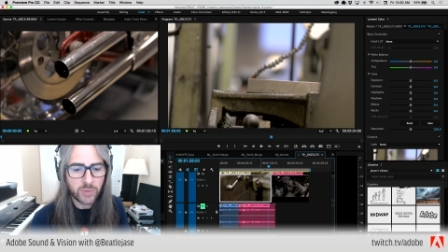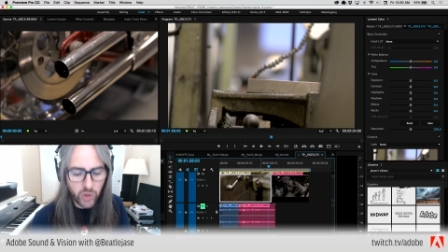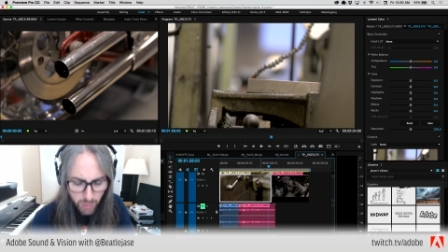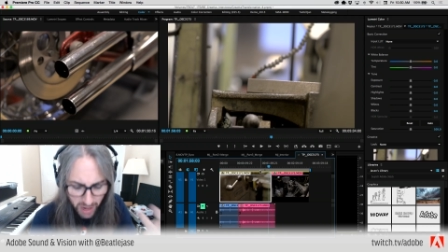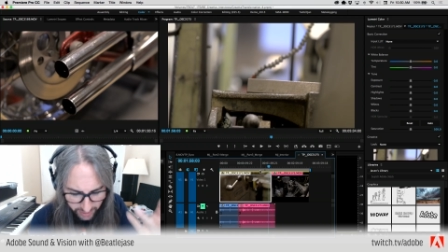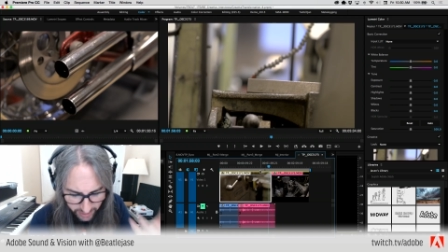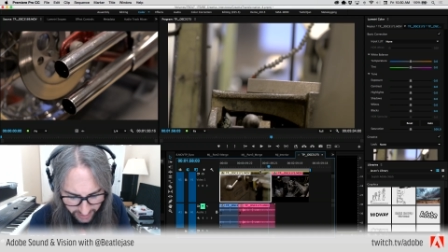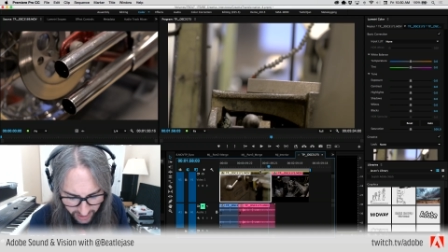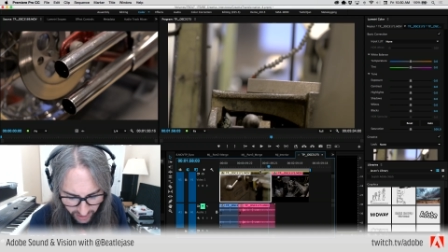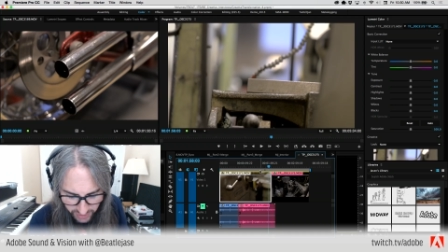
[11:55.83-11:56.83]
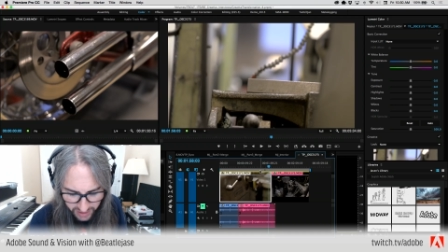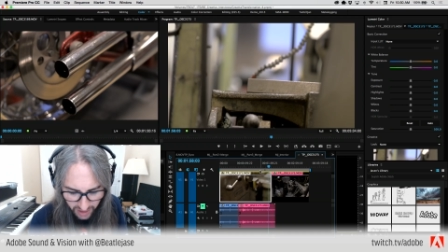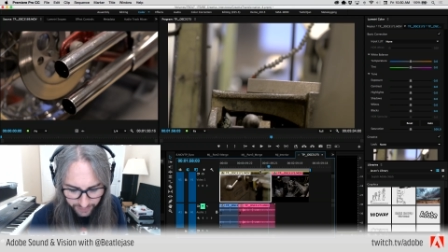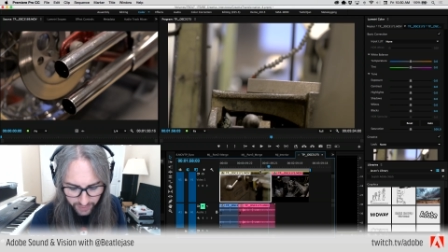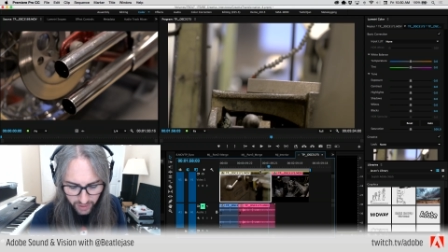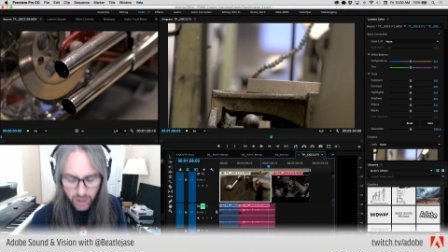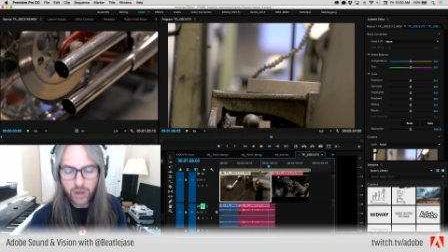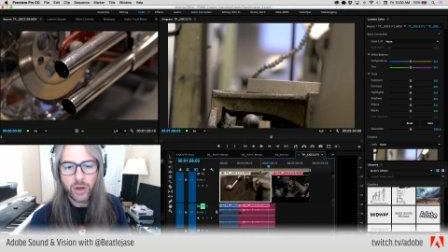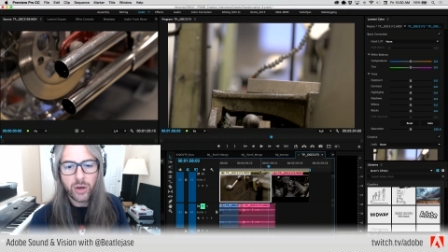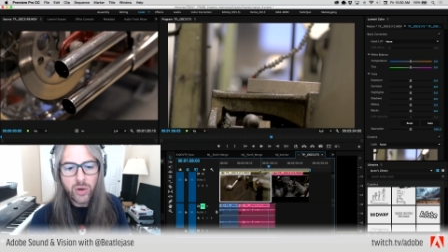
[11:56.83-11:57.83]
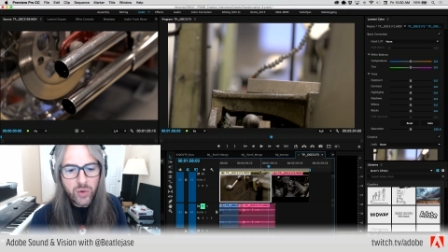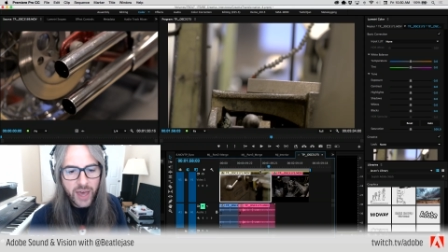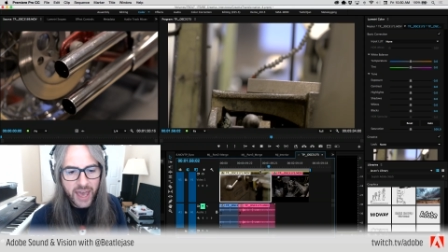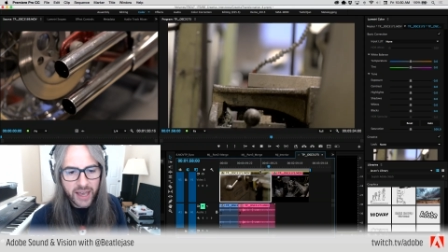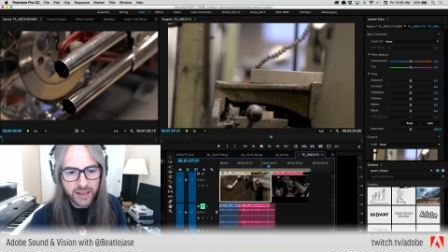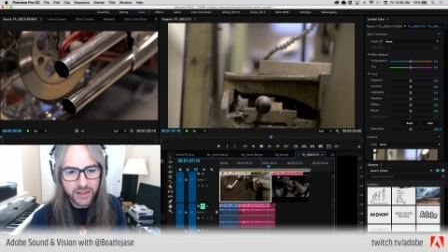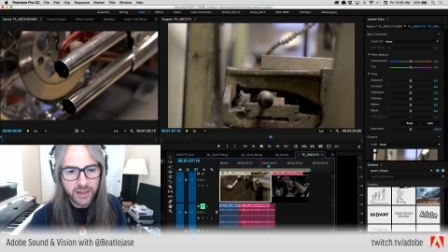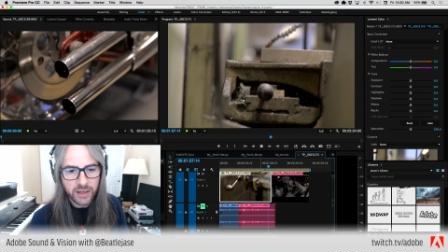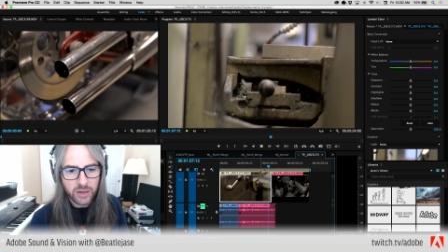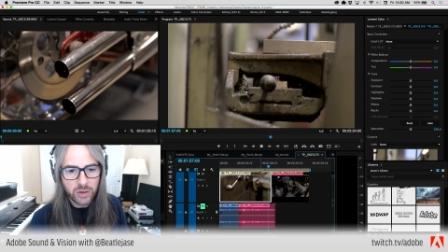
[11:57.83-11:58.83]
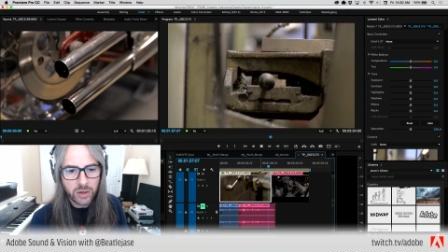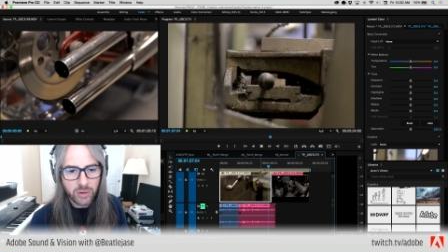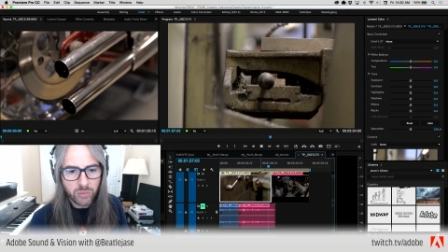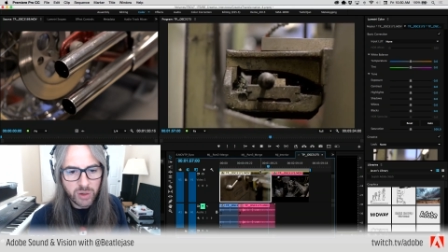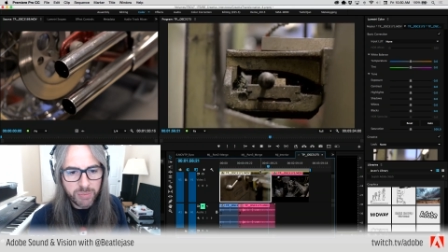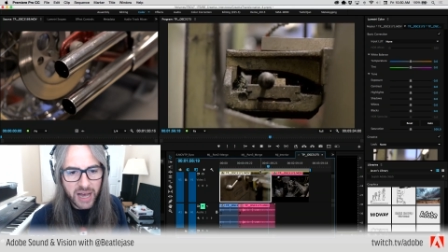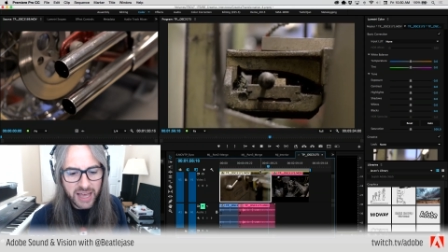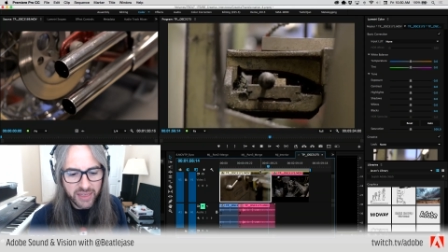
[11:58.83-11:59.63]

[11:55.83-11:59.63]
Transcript: You might think to yourself, who the heck would buy